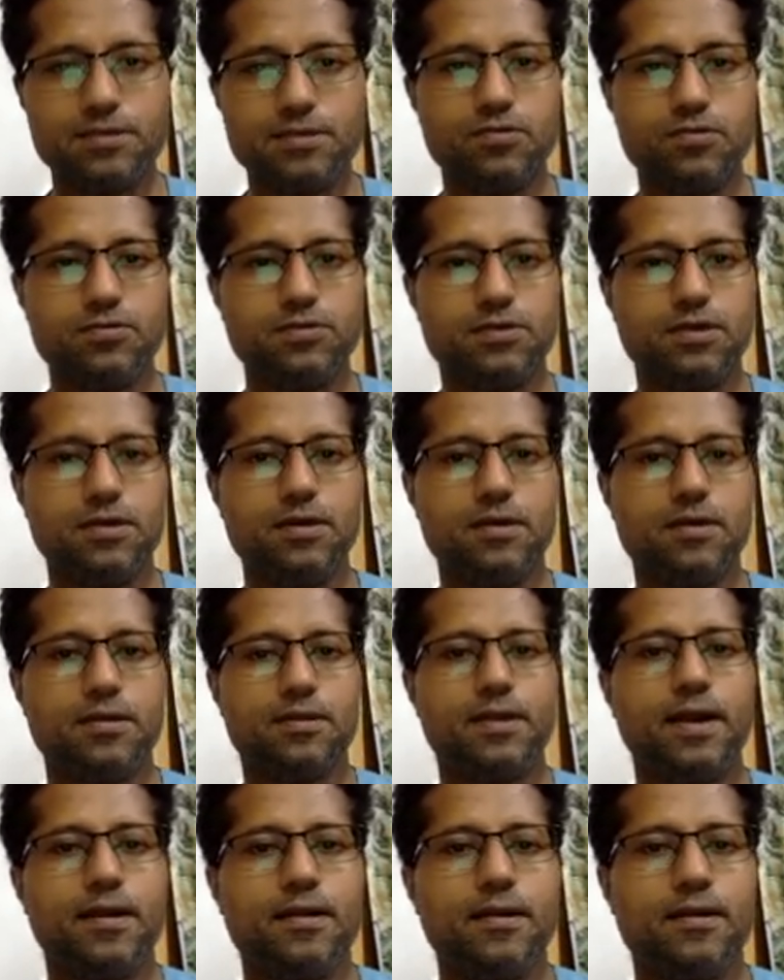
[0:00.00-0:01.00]
you see
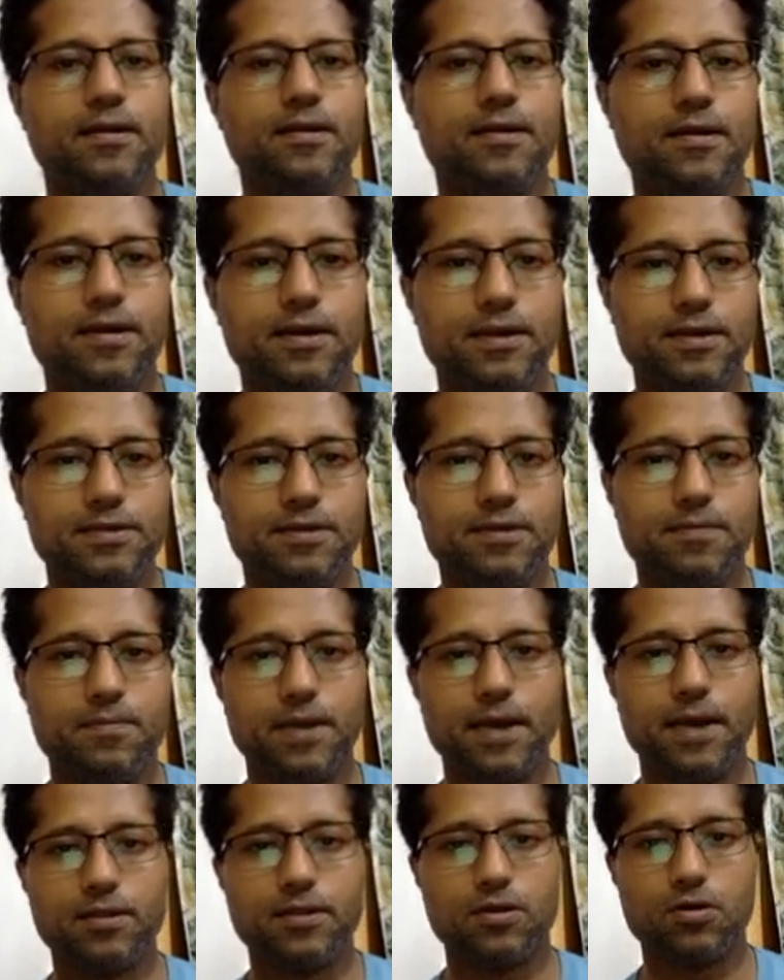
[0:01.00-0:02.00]
that it is
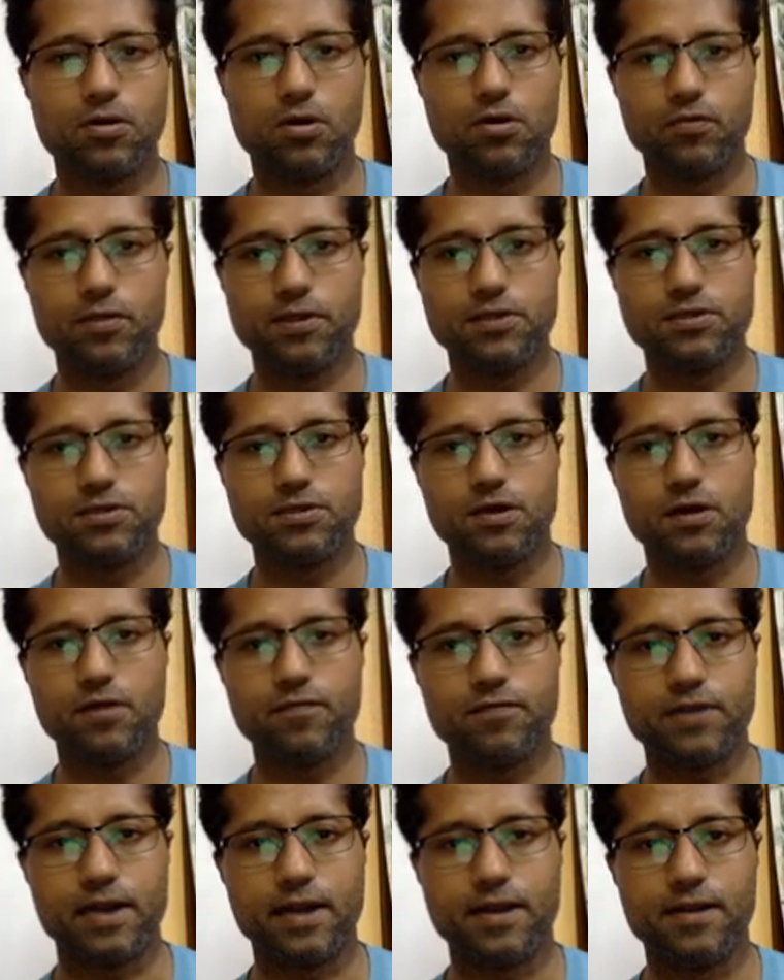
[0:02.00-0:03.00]
implying the congruency of
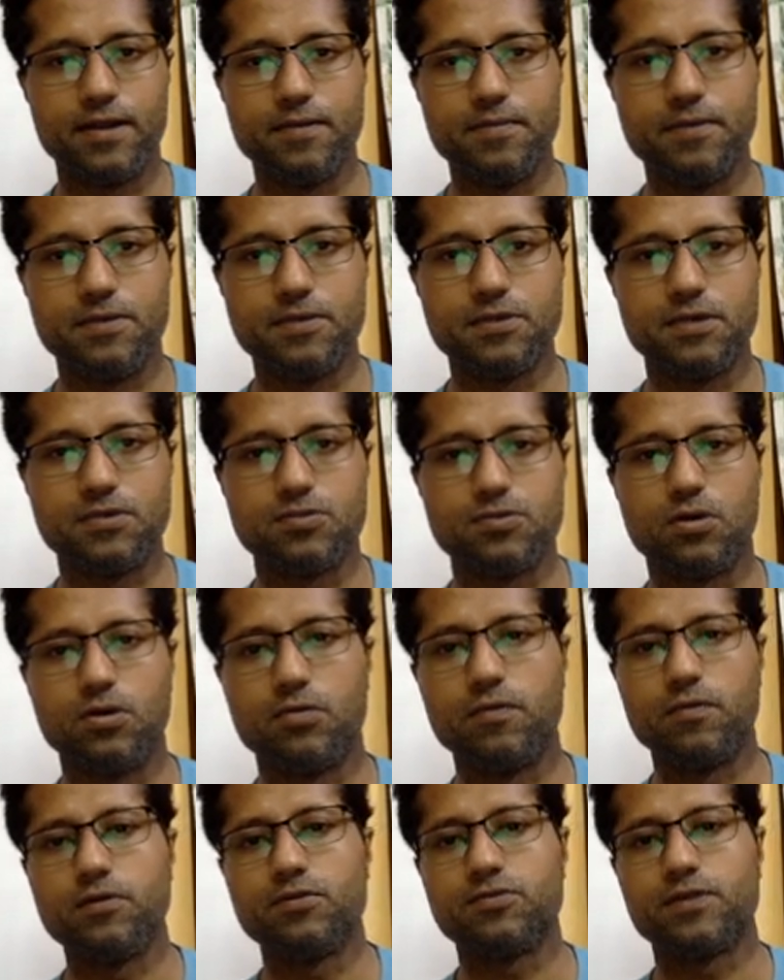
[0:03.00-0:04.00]
triangle ABC is
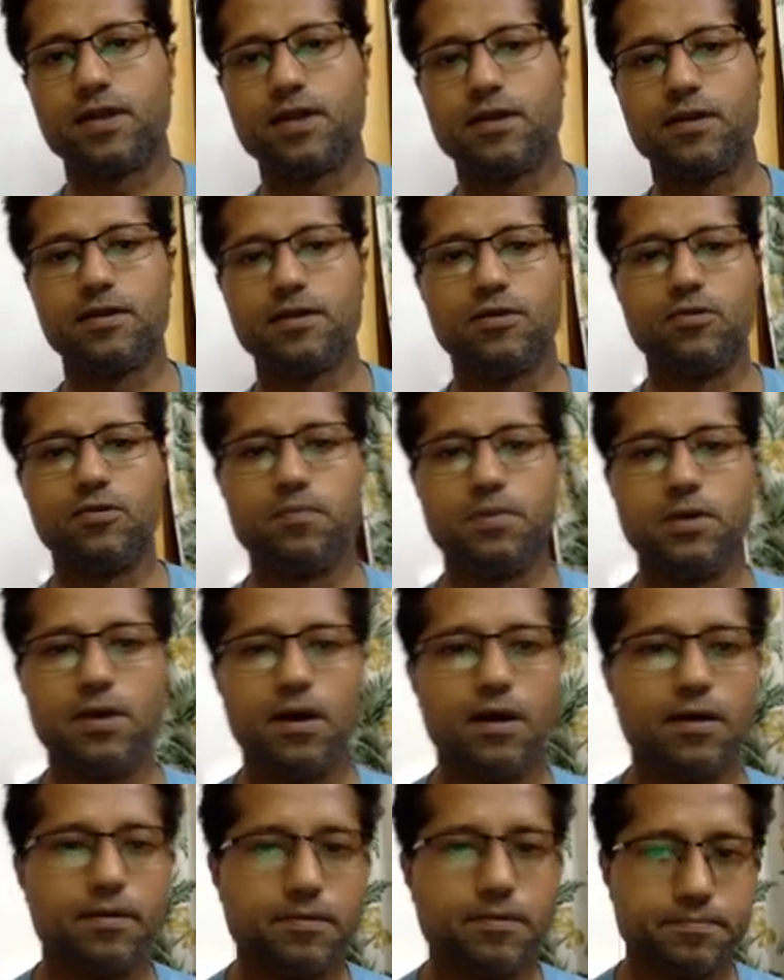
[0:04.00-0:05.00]
congruent to triangle
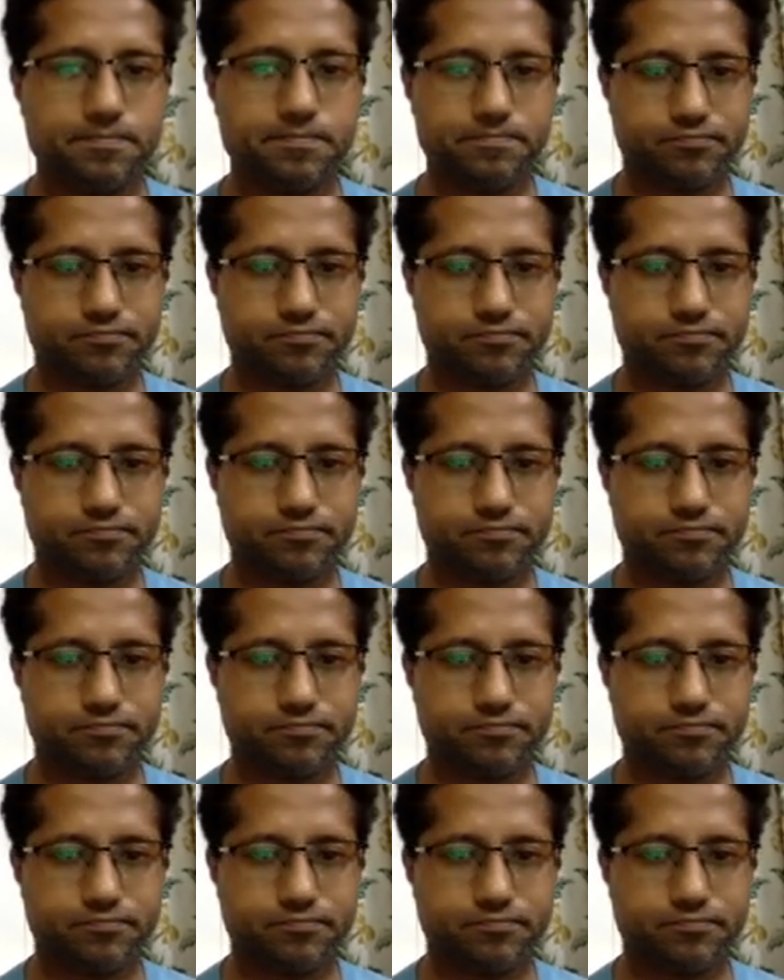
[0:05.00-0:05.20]
QPR.